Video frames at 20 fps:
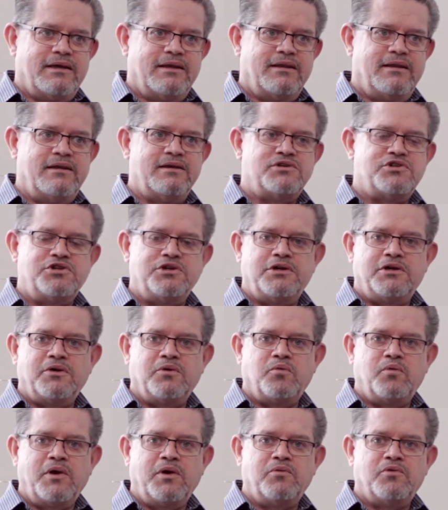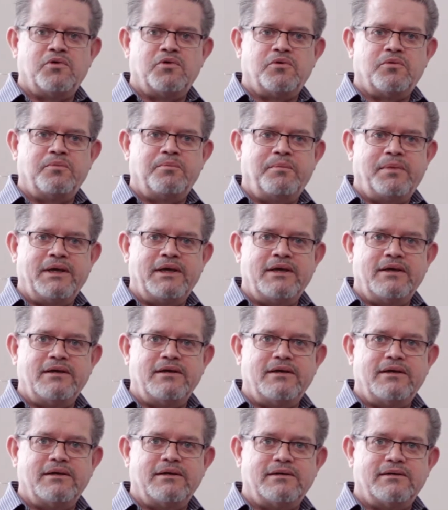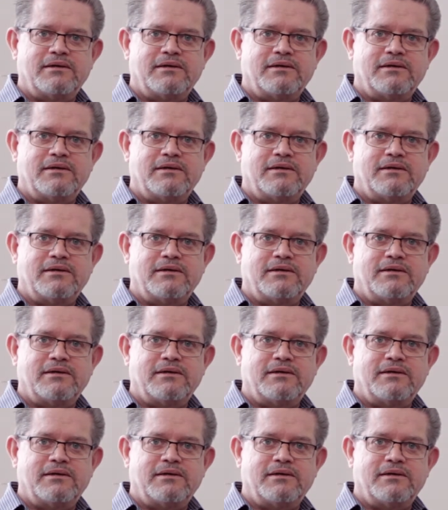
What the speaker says: This year we will be